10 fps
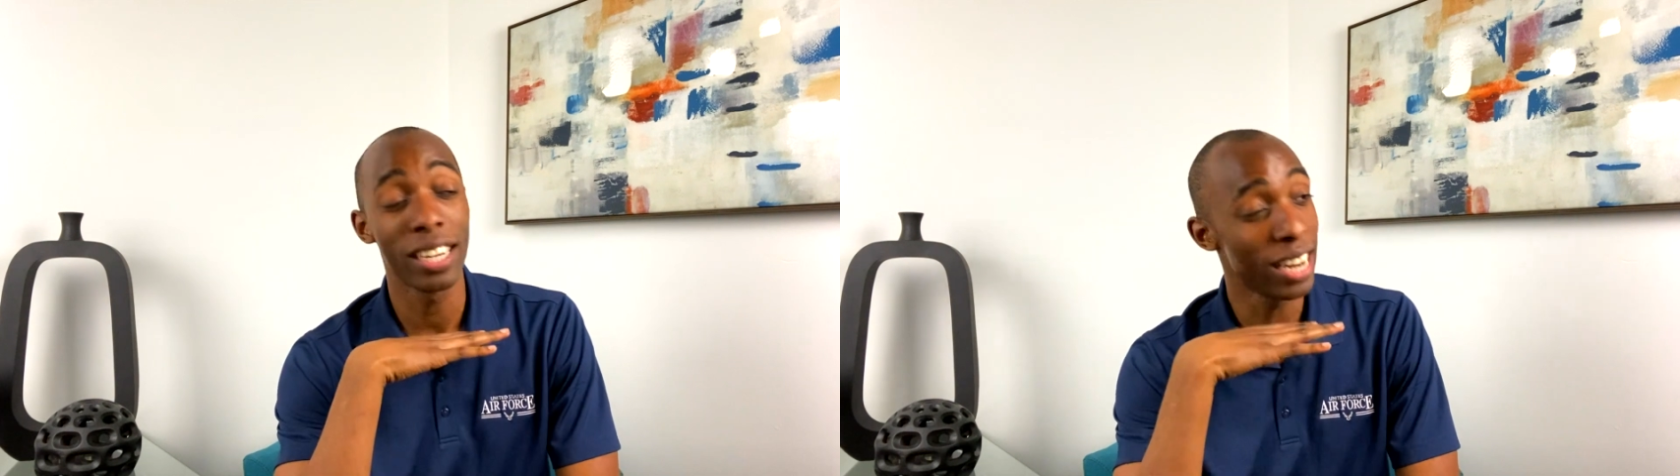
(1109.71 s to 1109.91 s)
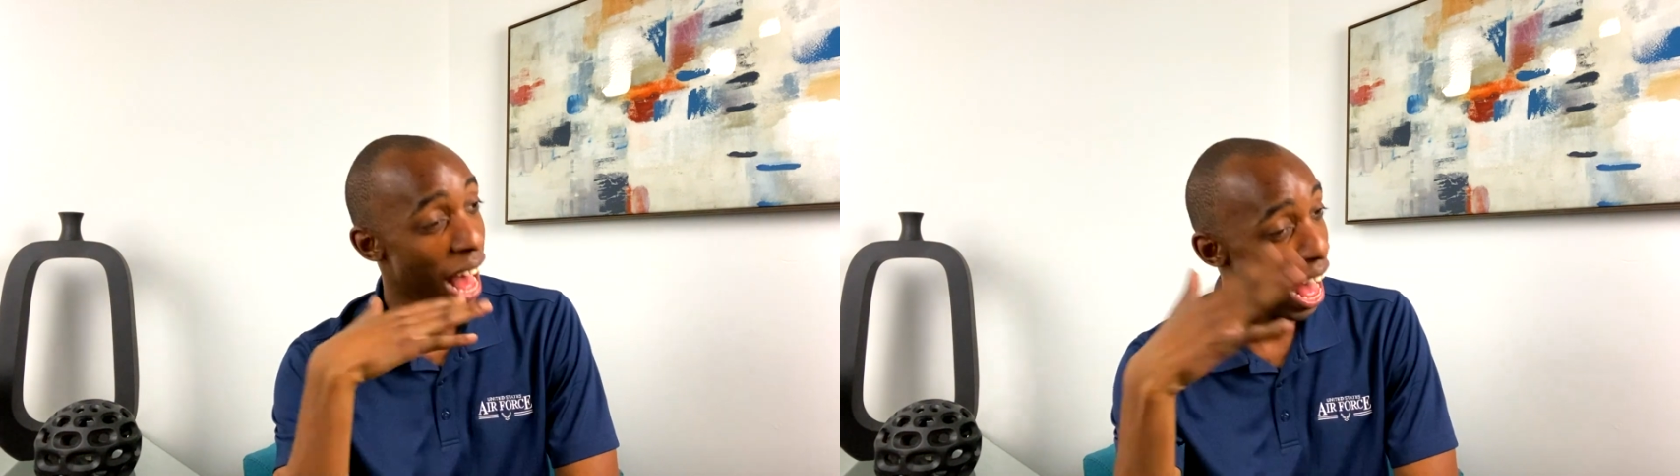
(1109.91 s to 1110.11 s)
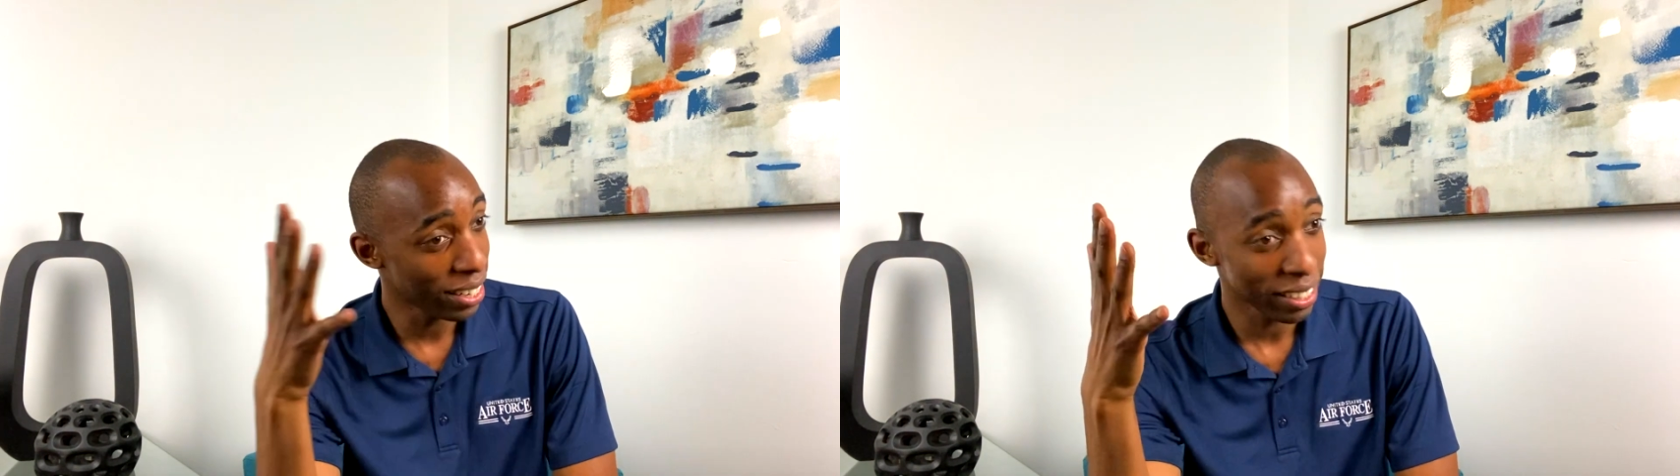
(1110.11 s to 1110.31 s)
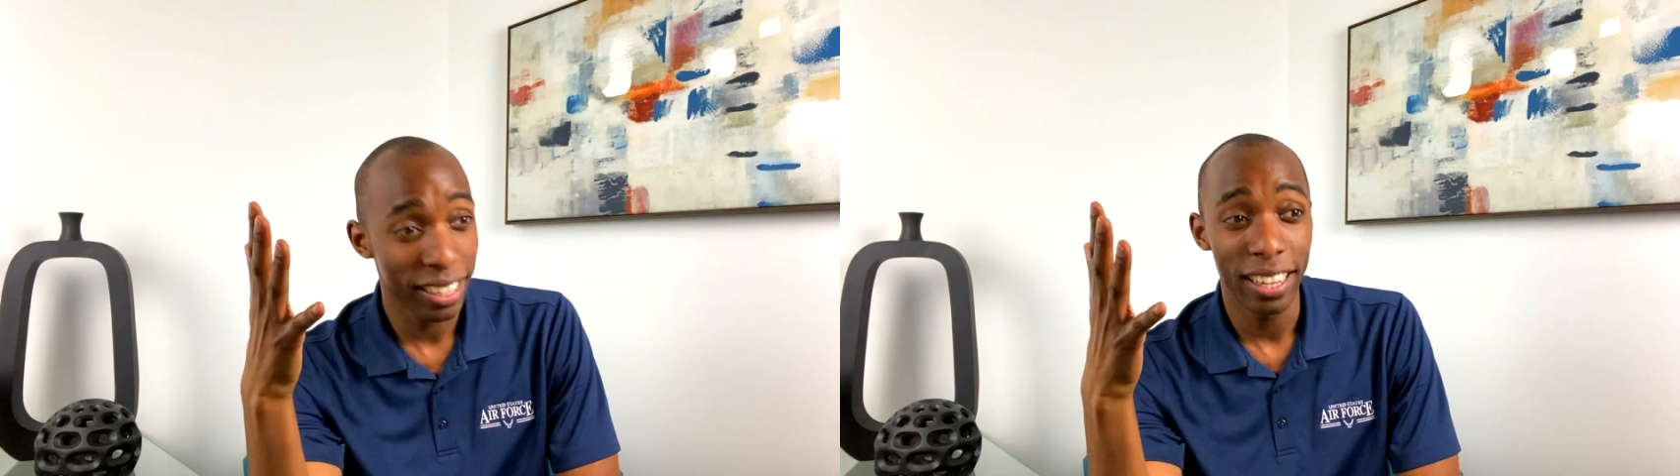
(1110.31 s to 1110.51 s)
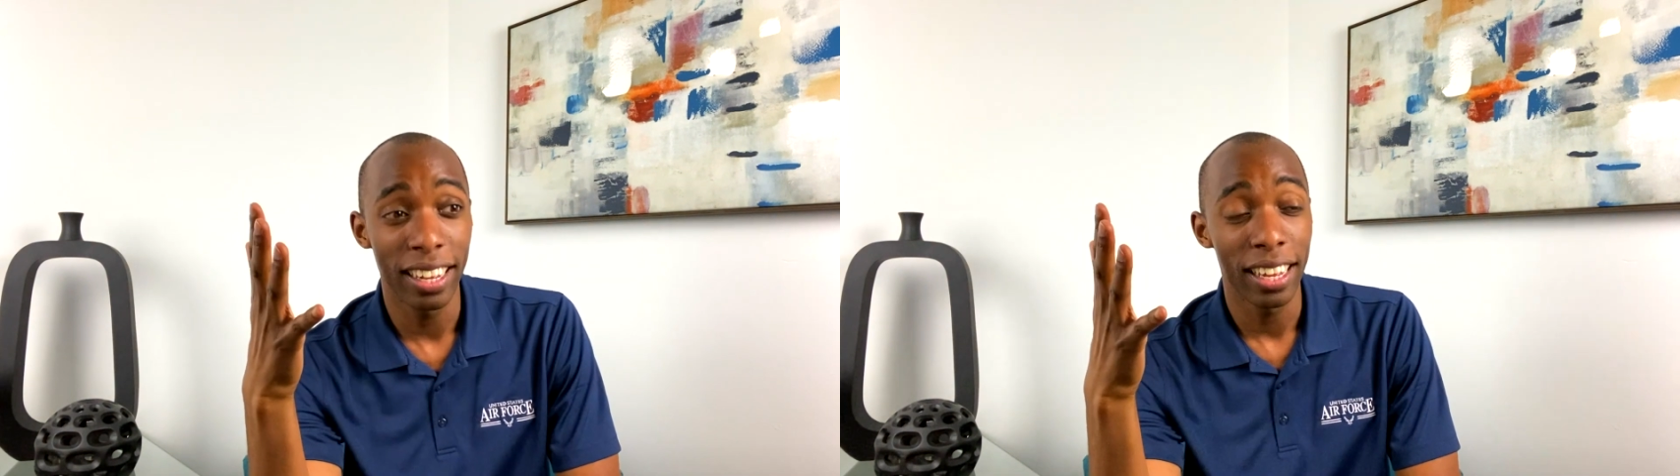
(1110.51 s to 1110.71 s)
not
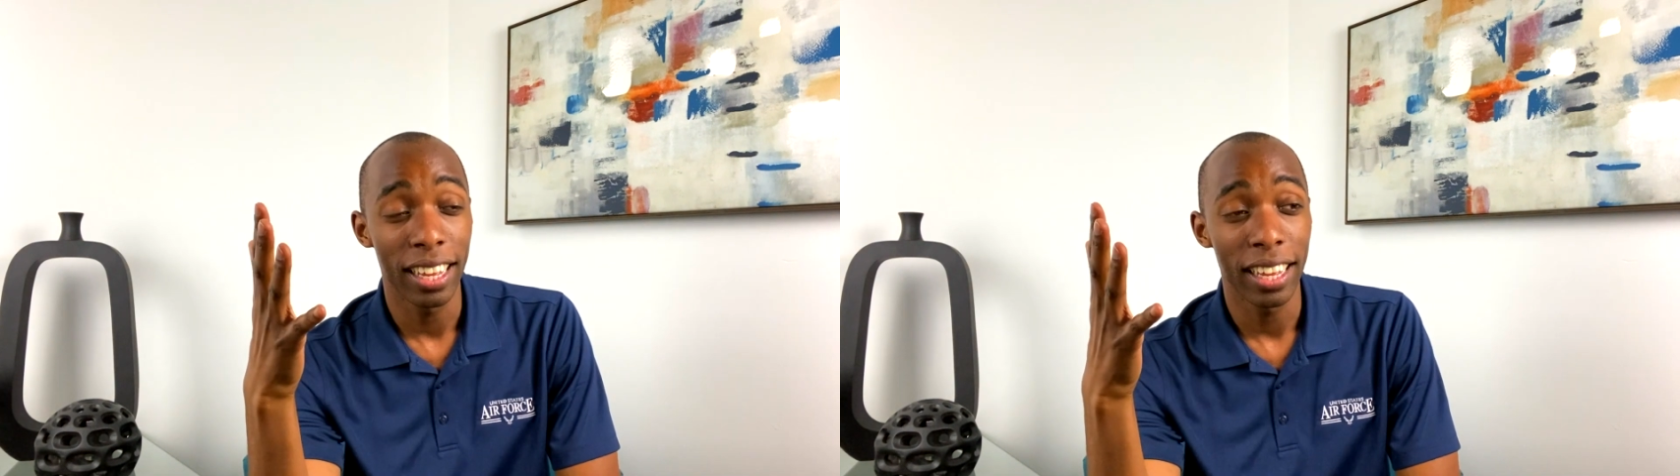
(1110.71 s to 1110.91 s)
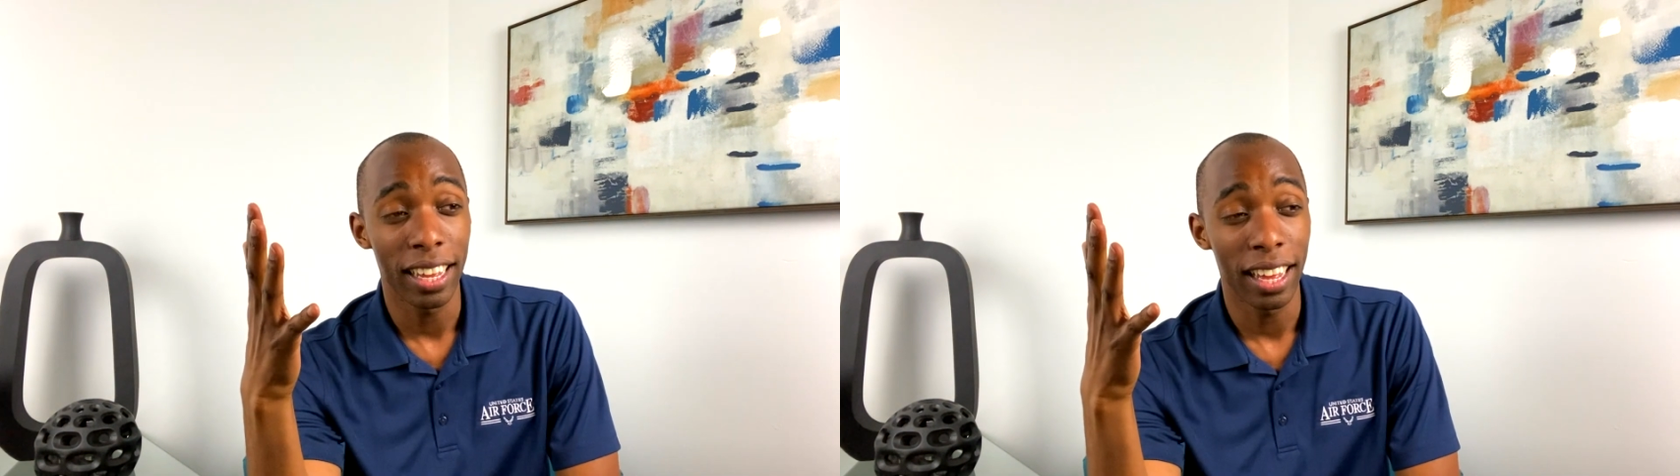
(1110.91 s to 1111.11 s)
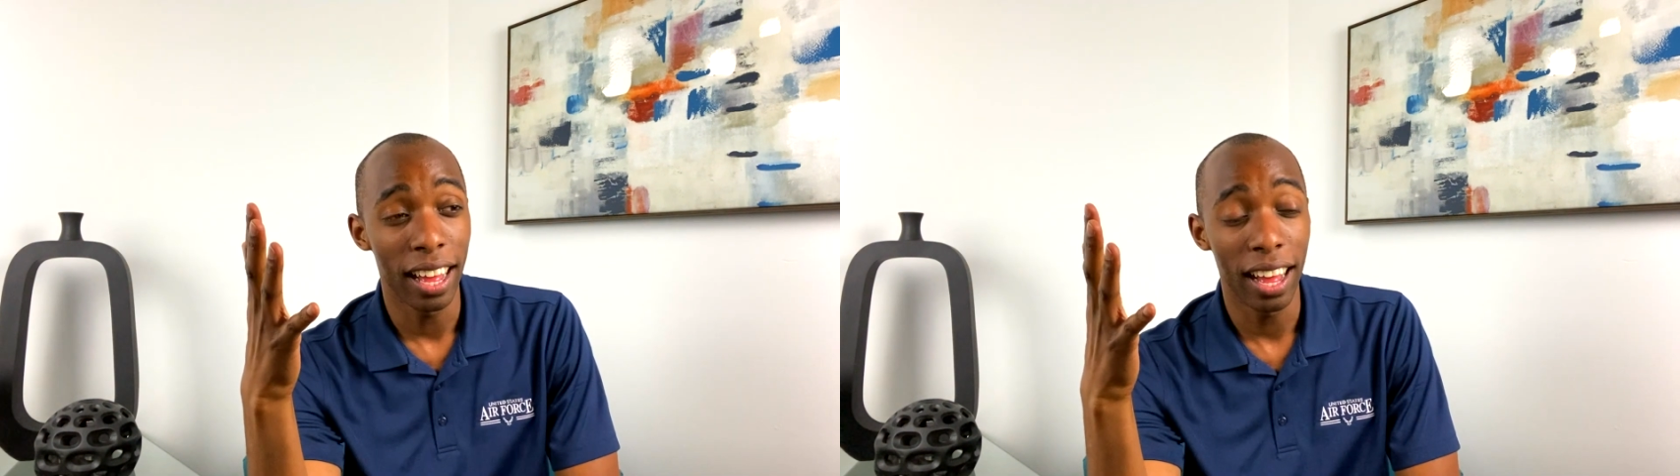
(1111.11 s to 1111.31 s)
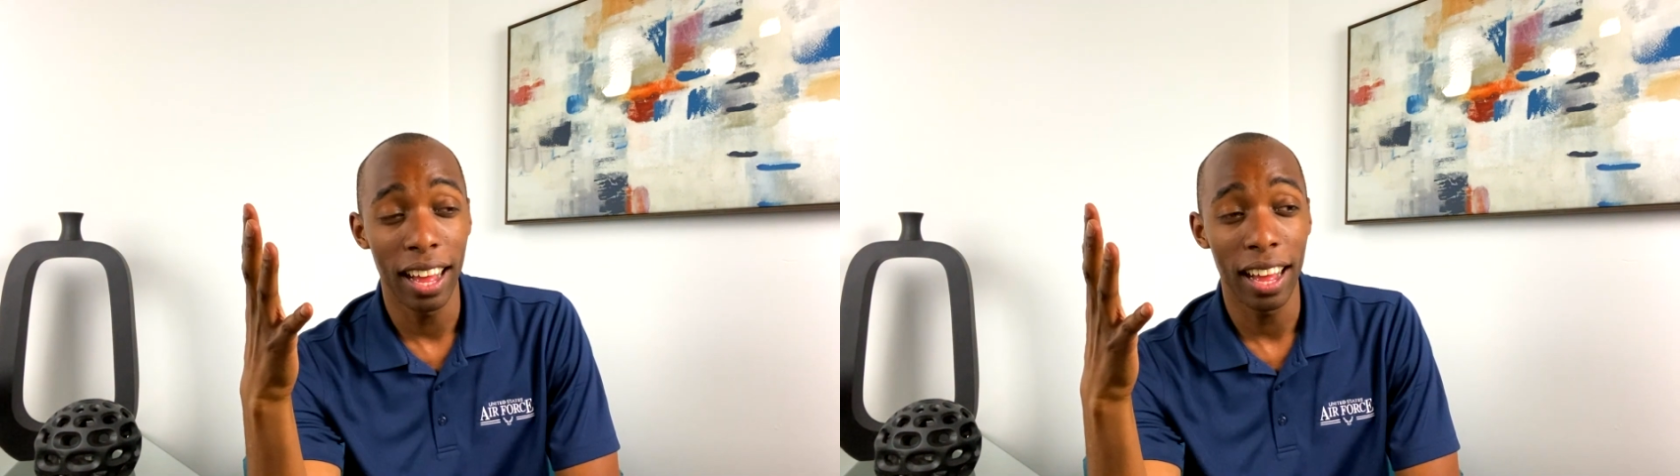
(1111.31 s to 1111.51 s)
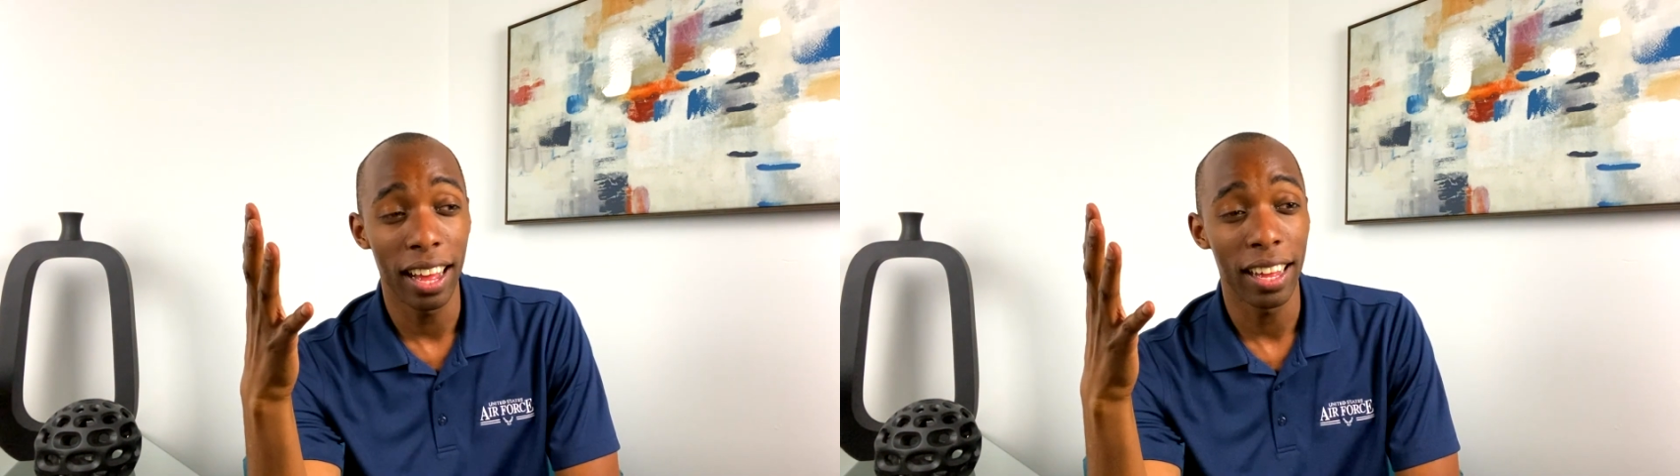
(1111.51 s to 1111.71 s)

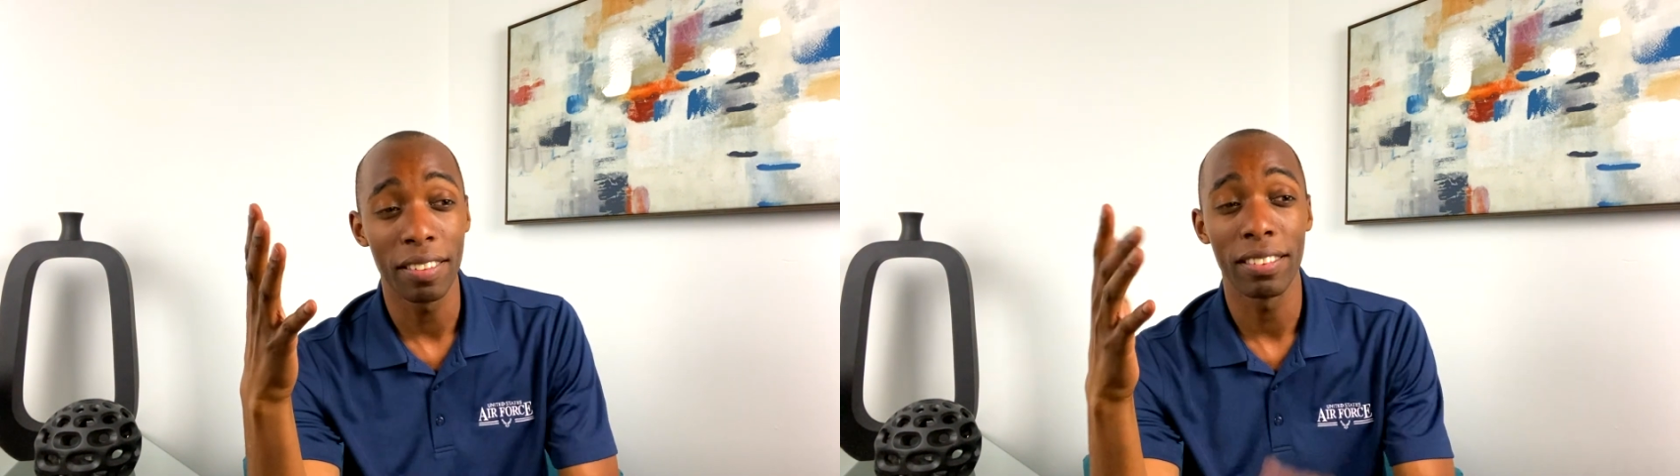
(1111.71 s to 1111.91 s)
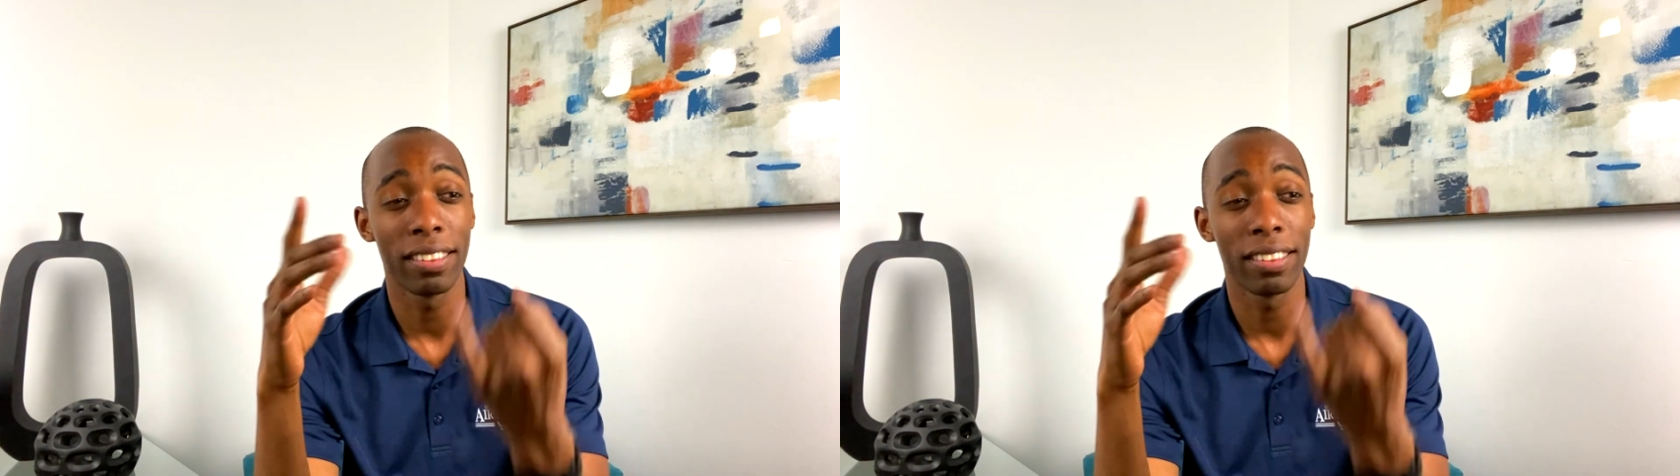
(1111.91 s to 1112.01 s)
uh,